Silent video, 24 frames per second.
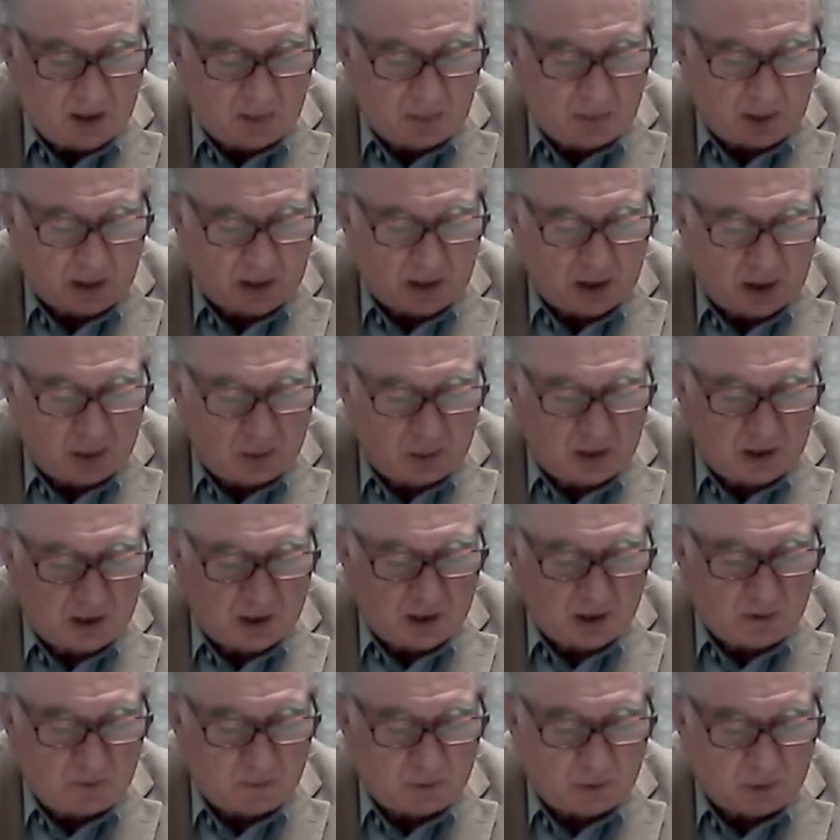but they
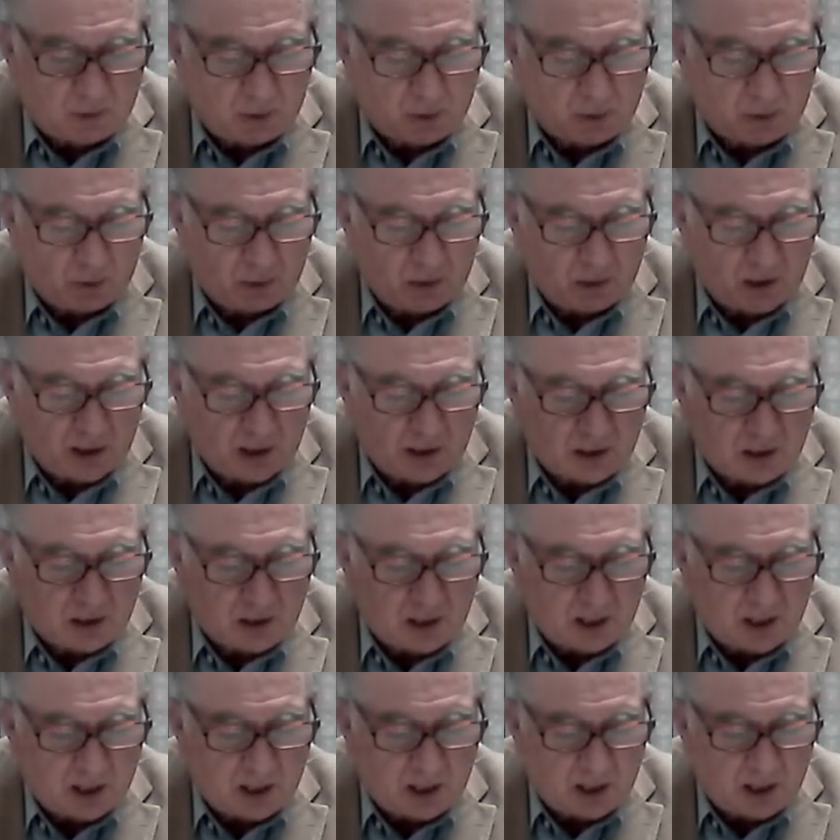receive authority as
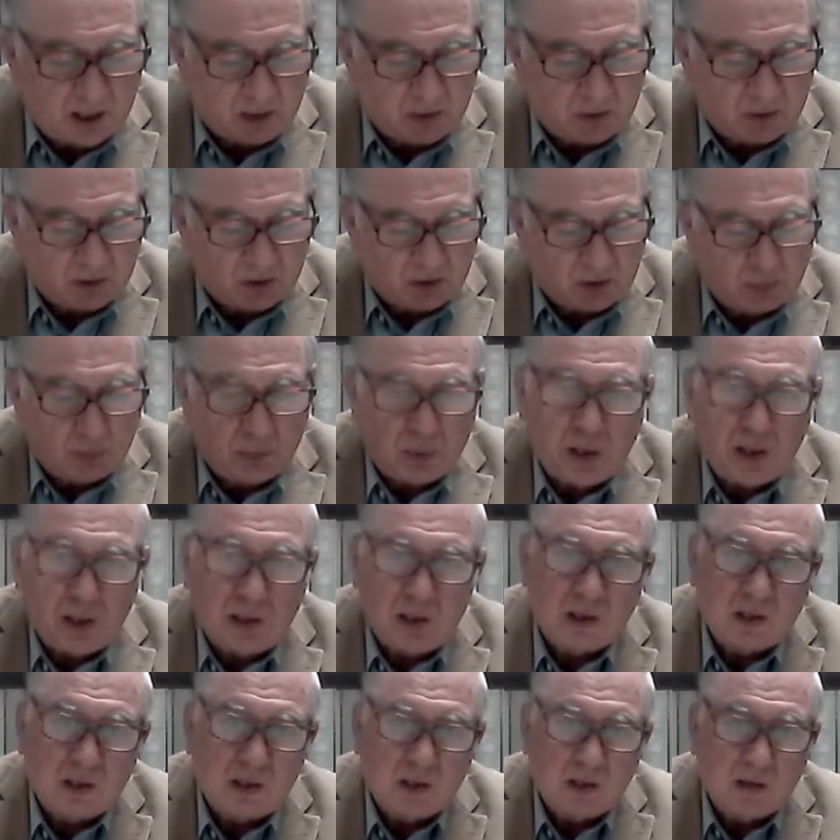kings with the
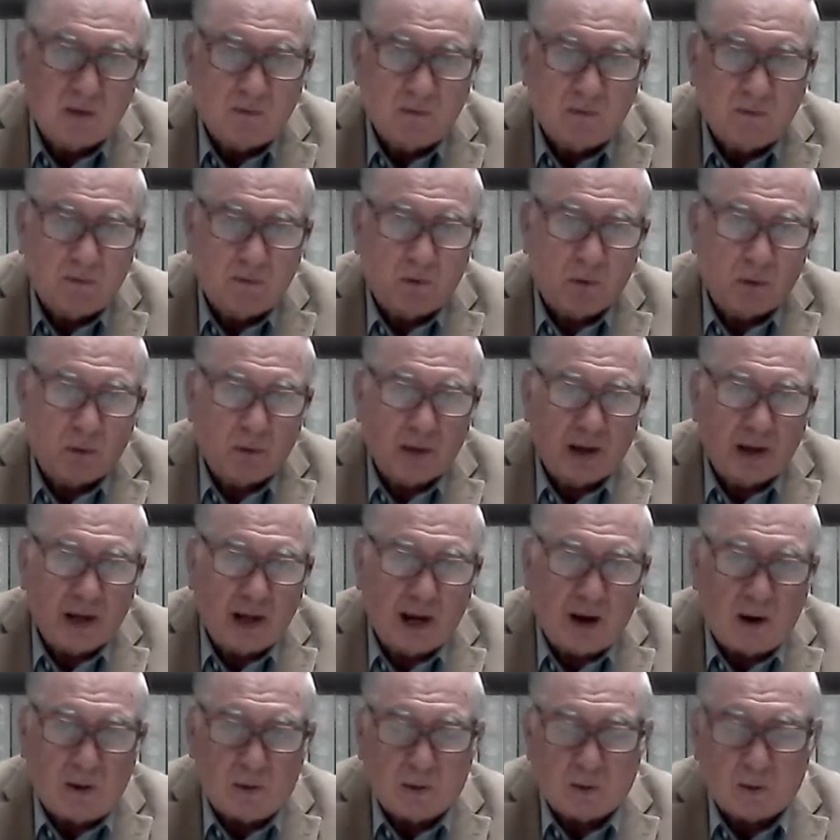beast for 1
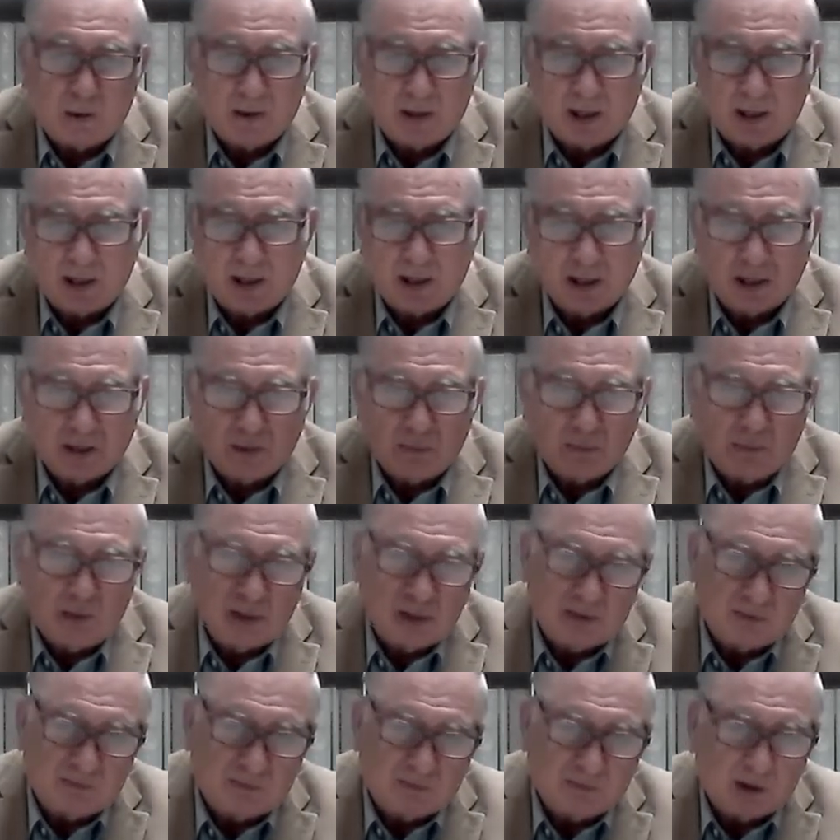hour. That doesn't
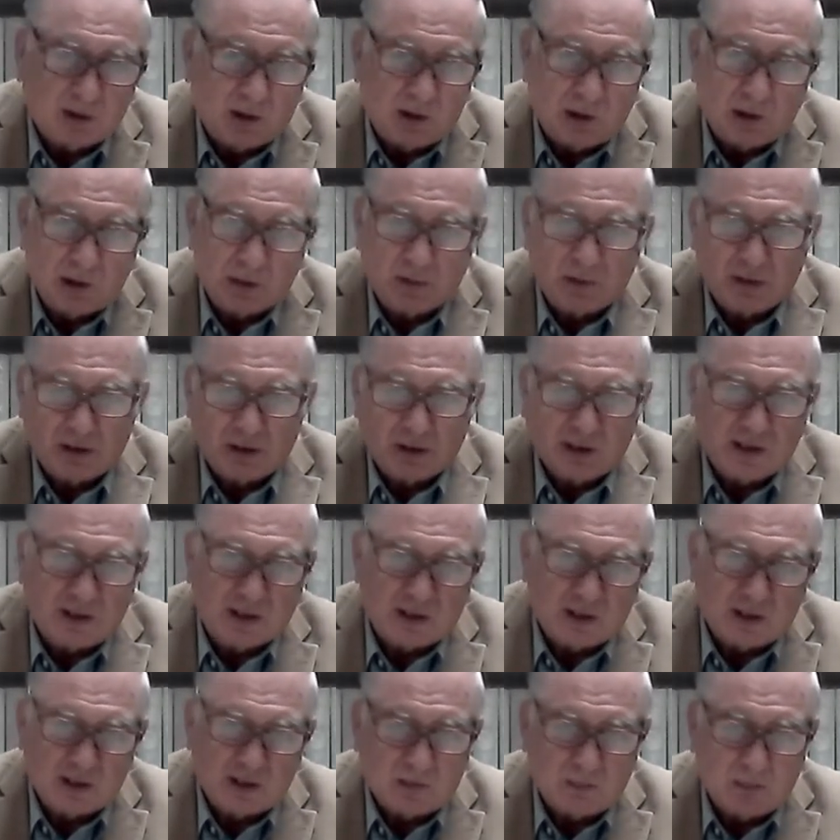mean literally
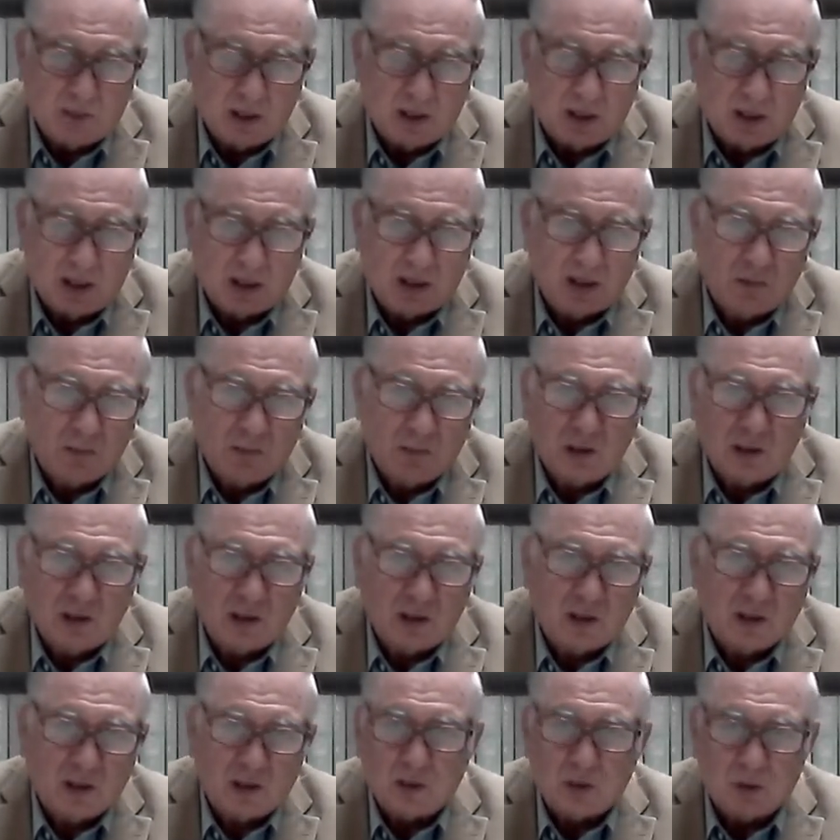60 minutes, but
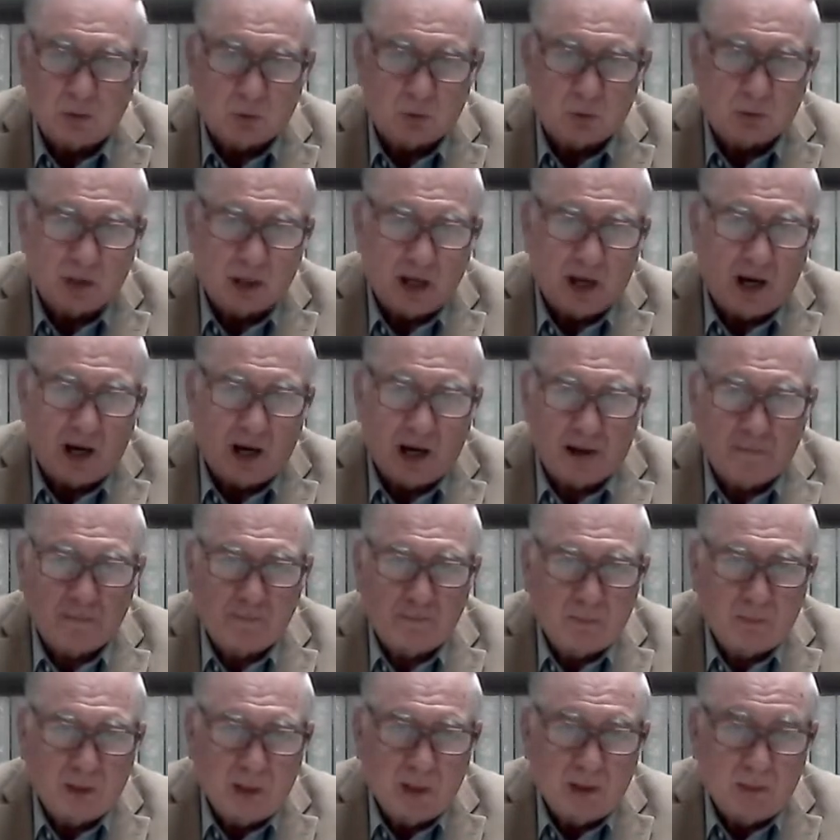just a short time.
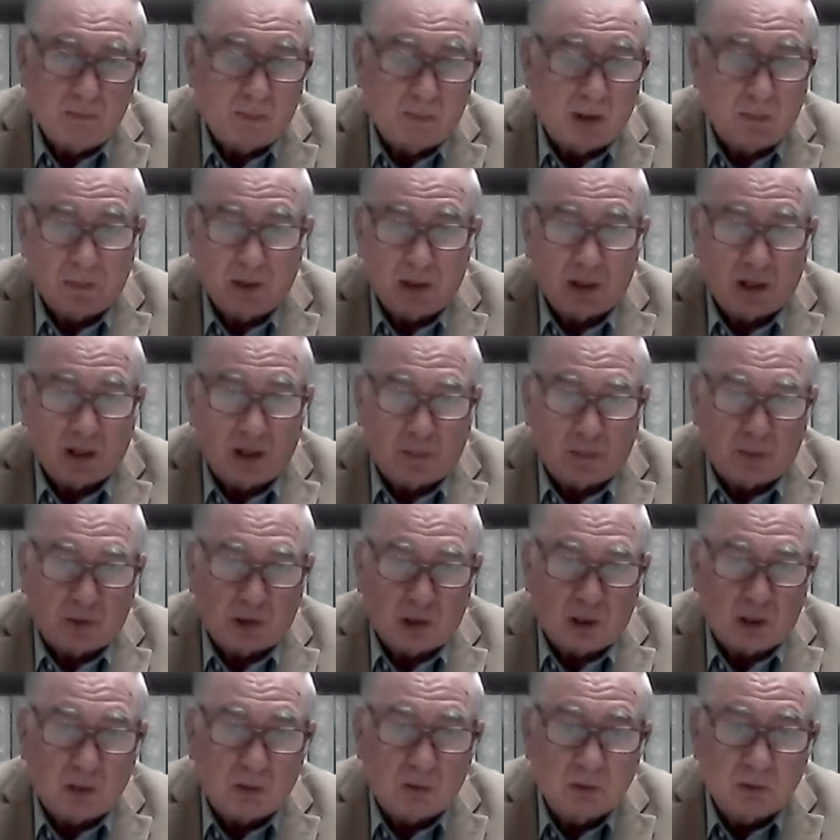Might be a couple
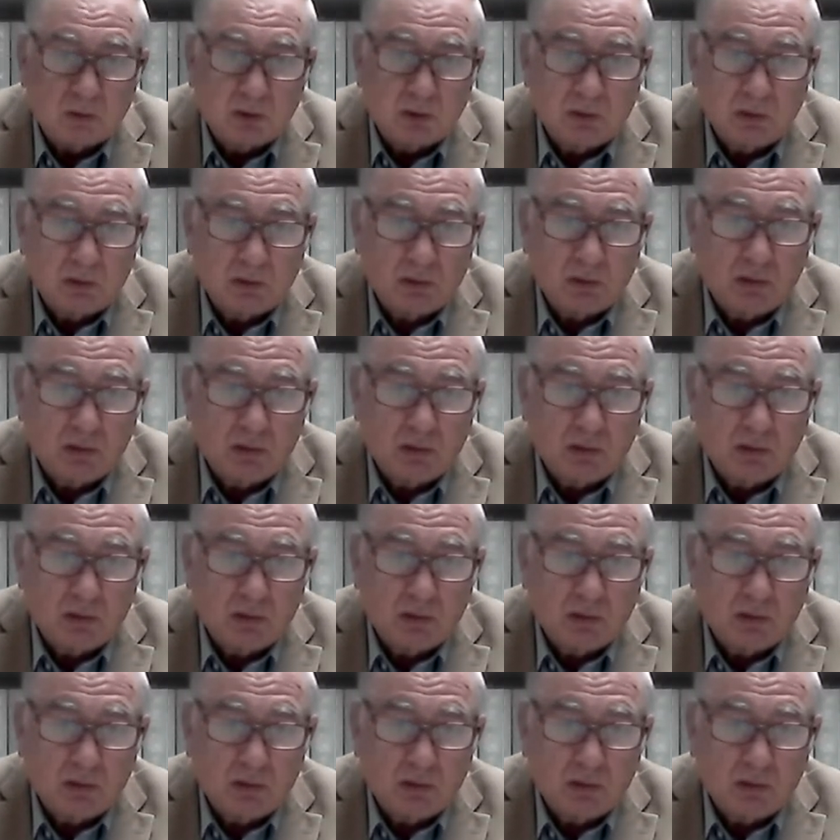years.